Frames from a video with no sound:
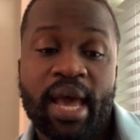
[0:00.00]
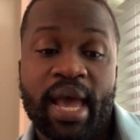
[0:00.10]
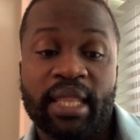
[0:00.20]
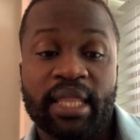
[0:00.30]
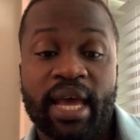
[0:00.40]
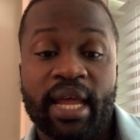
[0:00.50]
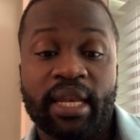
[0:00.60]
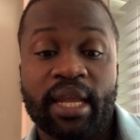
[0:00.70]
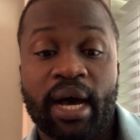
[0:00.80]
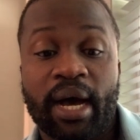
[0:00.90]
And
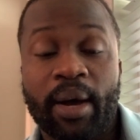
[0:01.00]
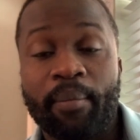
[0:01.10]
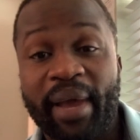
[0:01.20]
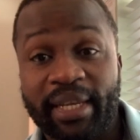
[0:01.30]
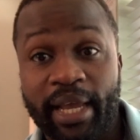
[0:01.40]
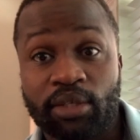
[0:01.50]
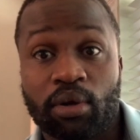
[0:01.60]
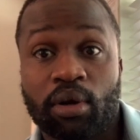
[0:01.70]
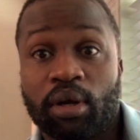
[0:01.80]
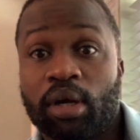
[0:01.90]
then at 8
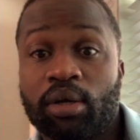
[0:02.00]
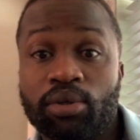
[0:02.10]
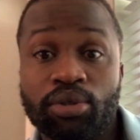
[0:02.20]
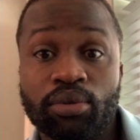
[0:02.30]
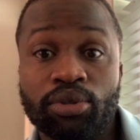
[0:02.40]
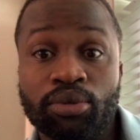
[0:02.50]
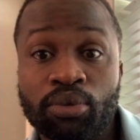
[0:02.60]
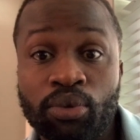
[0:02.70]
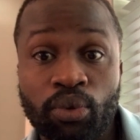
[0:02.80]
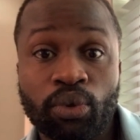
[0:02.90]
o'clock, you
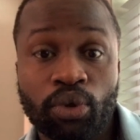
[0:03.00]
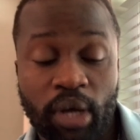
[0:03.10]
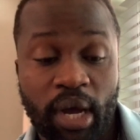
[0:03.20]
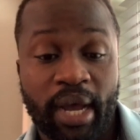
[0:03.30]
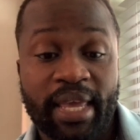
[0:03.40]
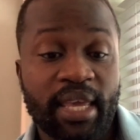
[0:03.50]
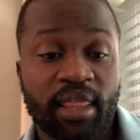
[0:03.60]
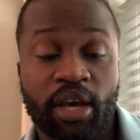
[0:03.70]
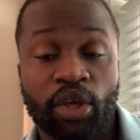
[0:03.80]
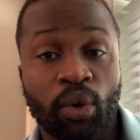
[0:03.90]
do
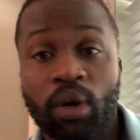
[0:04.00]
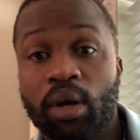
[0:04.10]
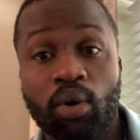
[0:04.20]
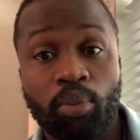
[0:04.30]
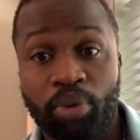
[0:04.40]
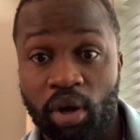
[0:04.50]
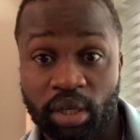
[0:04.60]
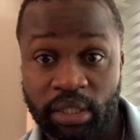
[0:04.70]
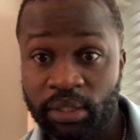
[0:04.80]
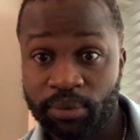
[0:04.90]
either yoga or
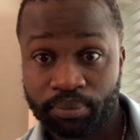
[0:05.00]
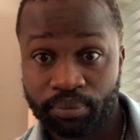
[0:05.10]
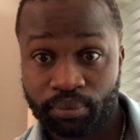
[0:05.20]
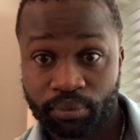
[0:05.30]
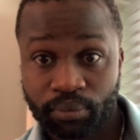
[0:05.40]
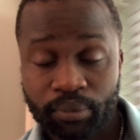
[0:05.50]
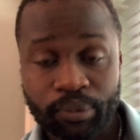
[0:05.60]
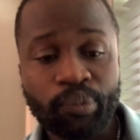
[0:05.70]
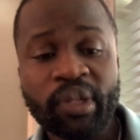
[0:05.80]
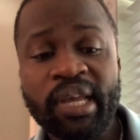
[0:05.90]
Pilates.
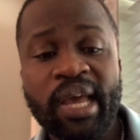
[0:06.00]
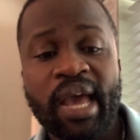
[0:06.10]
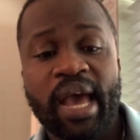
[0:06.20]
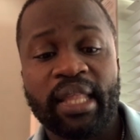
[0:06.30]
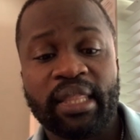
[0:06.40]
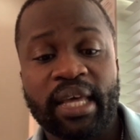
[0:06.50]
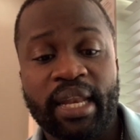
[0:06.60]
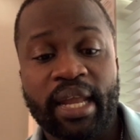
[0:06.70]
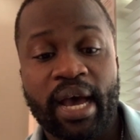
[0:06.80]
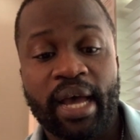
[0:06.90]
And
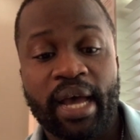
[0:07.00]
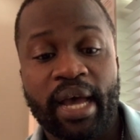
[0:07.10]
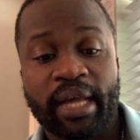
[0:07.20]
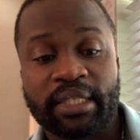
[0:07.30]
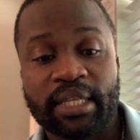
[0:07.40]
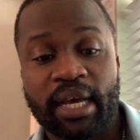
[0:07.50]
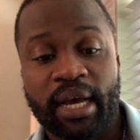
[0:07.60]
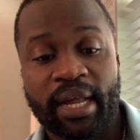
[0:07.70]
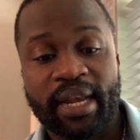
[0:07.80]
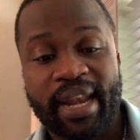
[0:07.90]
then at
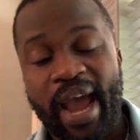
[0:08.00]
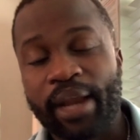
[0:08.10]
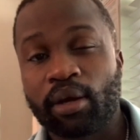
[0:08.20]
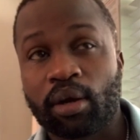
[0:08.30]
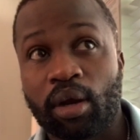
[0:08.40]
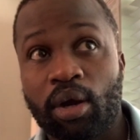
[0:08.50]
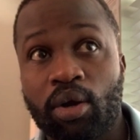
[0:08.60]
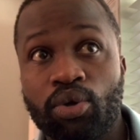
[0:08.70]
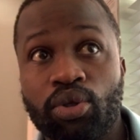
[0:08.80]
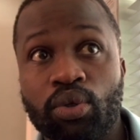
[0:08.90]
9 o'clock,
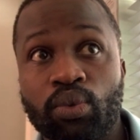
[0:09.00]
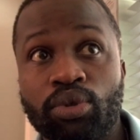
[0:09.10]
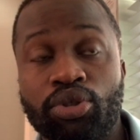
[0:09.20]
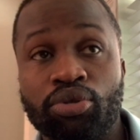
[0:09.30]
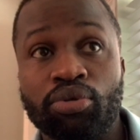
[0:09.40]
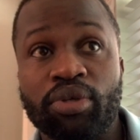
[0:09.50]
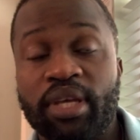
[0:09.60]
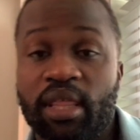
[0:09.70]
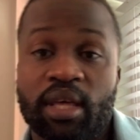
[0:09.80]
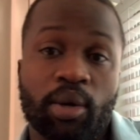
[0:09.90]
you do
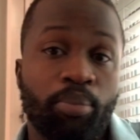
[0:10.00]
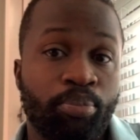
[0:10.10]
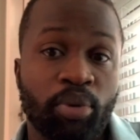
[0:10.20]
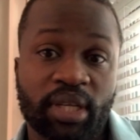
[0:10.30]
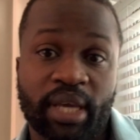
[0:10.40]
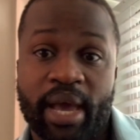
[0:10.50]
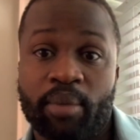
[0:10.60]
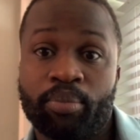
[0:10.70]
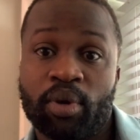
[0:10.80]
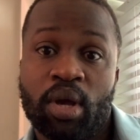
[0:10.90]
either boot camp
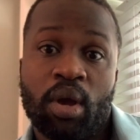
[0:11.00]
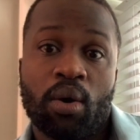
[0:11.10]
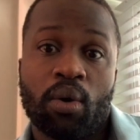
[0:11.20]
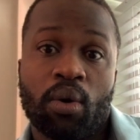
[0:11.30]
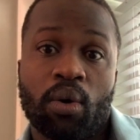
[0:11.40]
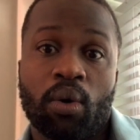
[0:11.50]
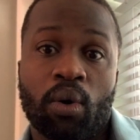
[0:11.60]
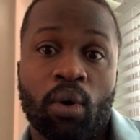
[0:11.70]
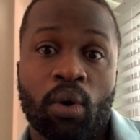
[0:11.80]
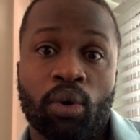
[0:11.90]

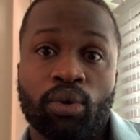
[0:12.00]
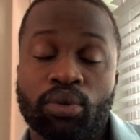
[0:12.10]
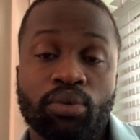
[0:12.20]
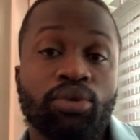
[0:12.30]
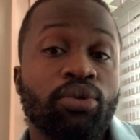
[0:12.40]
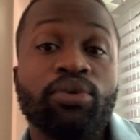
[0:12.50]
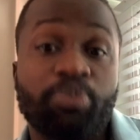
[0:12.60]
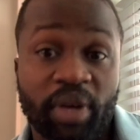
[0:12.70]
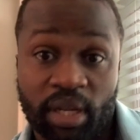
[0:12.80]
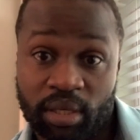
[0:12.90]
or you do spinning.